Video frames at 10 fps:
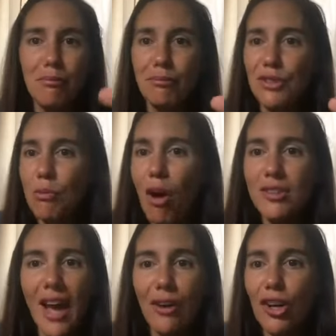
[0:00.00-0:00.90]
Small
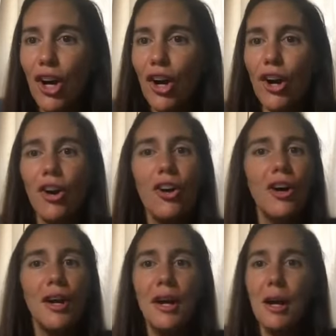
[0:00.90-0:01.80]
town girl,
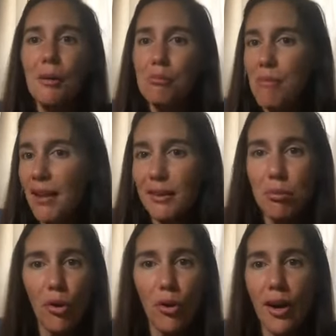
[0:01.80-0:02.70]
met the
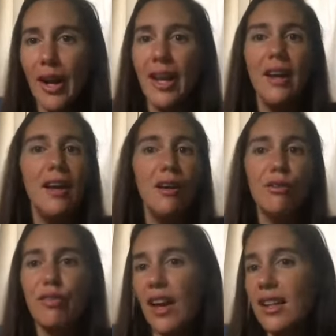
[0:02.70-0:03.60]
boy,
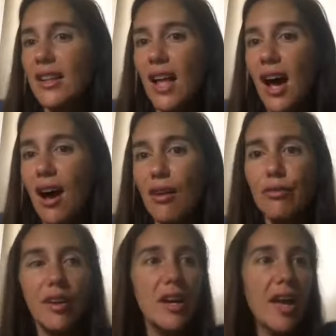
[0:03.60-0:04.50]
fell in
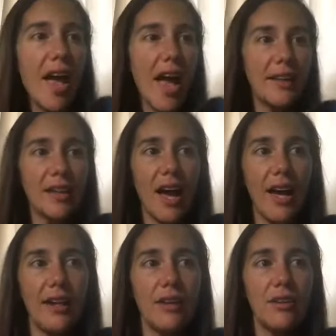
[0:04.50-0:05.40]
love, and
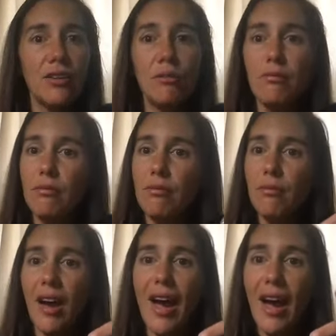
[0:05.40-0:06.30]
like
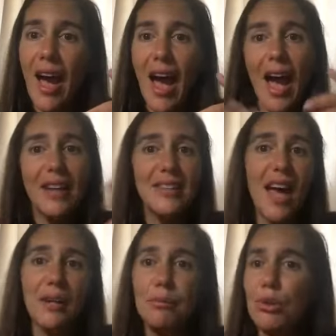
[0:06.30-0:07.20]
has
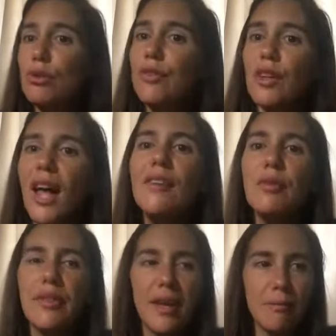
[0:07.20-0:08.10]
had a beautiful life
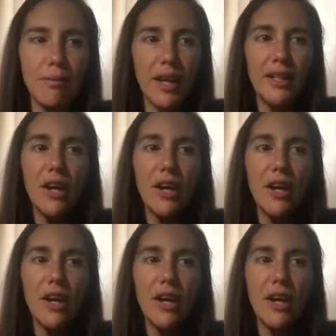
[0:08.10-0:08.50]
with him, but